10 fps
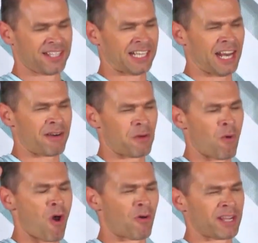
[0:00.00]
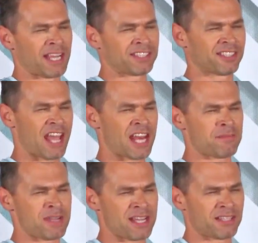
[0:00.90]
declaring war against the
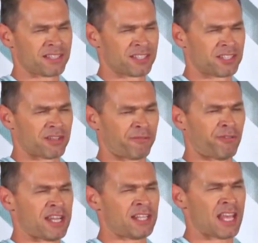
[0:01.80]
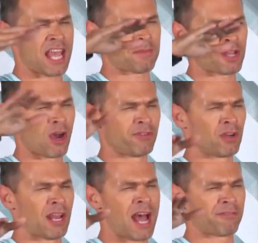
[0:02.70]
enemy, defeating the enemy over
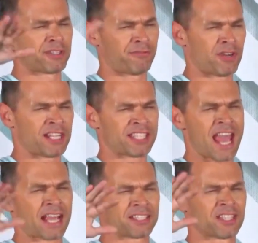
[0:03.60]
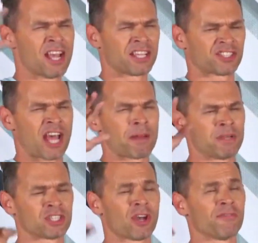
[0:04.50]
your life, different attacks,
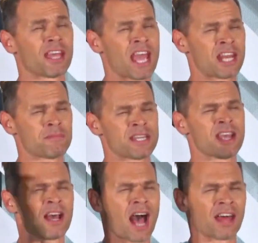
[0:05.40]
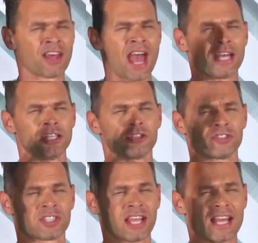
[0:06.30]
assignments of the enemy, other
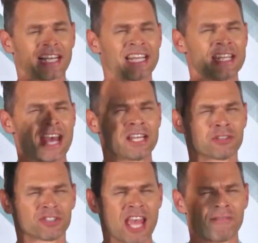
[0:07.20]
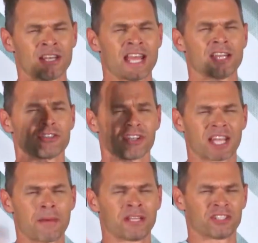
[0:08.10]
angels, clean angels, heavenly angels are
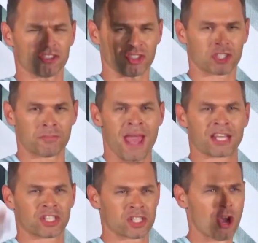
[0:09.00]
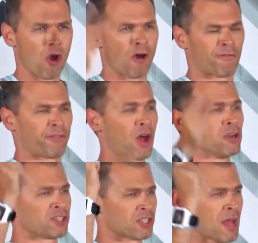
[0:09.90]
coming to smash off
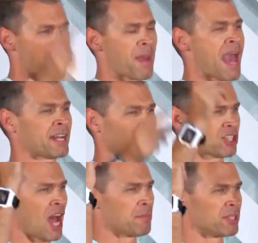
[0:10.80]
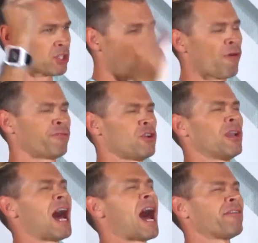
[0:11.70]
those bad assignments off
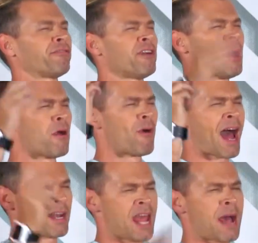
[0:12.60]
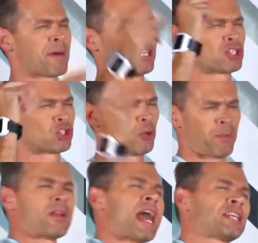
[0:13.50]
your life right now by the
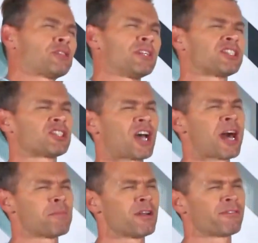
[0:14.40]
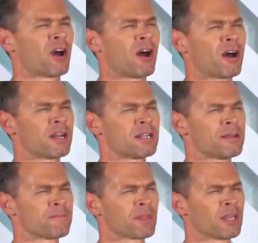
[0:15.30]
supernatural assignment of God.
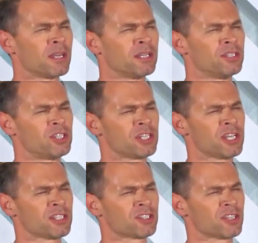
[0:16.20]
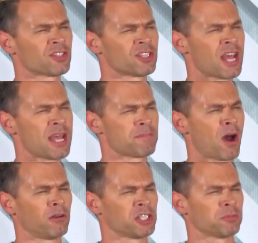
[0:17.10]
In Jesus' name.
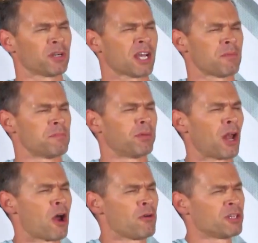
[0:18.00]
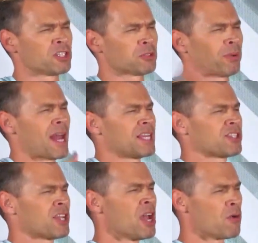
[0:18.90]
Holy Spirit, come and blow in this
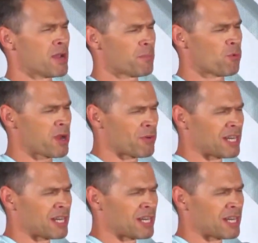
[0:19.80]
place. We, we